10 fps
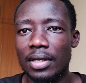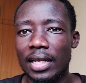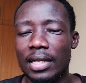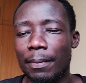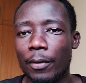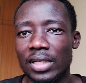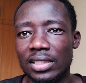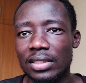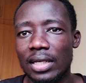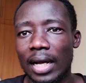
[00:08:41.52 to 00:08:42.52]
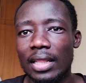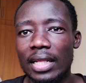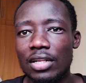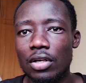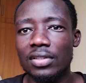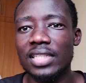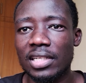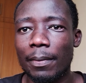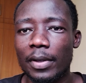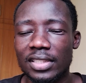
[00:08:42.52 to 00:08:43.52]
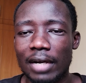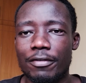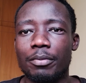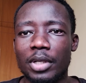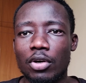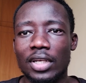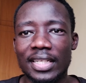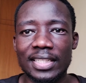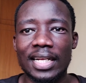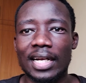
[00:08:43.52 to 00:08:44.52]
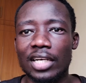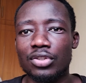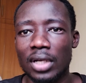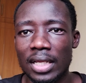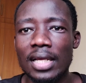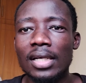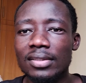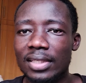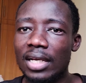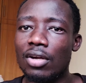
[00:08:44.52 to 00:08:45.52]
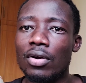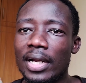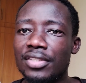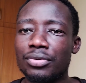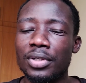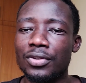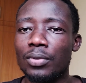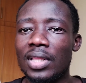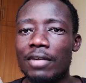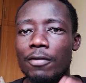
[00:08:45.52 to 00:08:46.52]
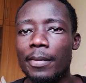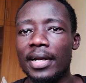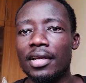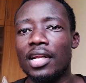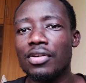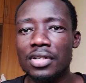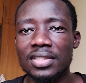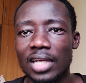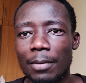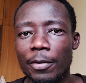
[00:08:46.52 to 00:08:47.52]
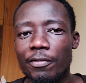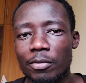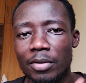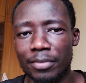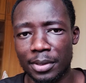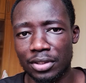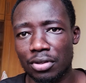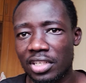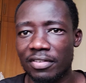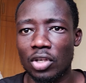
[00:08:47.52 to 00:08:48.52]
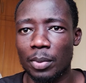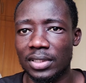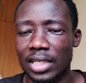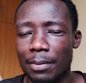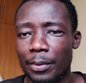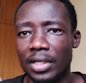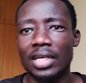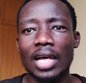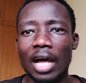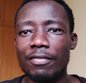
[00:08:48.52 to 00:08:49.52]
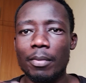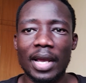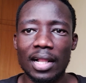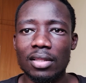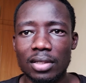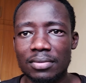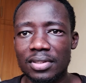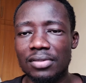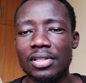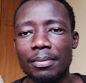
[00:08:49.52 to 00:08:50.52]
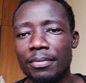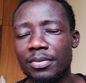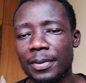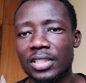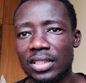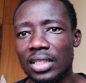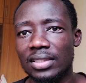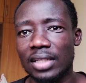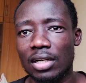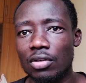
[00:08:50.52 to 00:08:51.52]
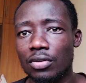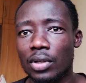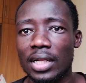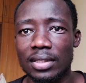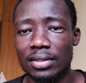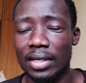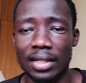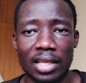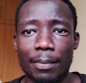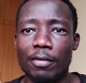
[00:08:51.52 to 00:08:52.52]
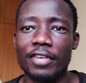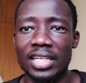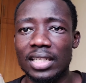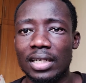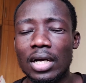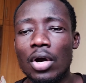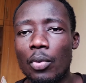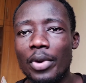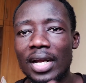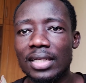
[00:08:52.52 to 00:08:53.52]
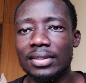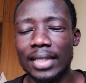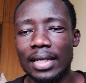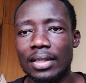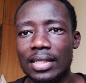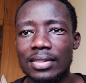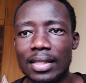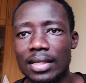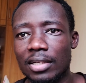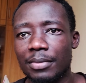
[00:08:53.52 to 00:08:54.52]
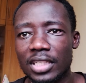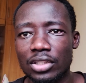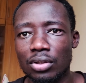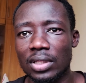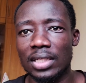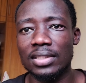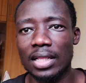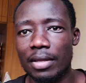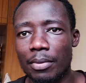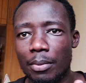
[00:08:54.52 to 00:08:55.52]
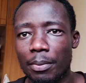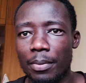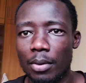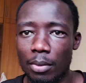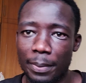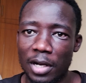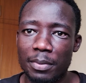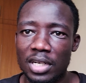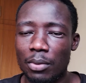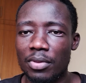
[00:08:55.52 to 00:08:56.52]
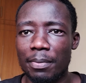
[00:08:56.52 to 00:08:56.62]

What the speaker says: data points? And then those data points have to be collated and actually synchronized to ensure that from a regulatory standpoint, from a pharmaceutical developer standpoint, and from a healthcare system specialist and also healthcare provider, we understand these are the limitations, these are the perimeter,